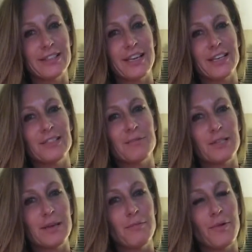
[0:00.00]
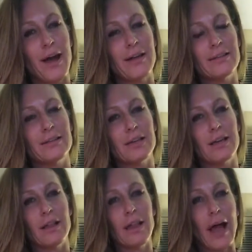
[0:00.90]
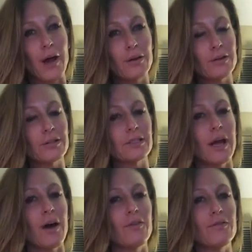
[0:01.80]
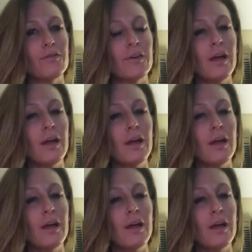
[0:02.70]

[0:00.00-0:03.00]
take some deep breaths and allow yourself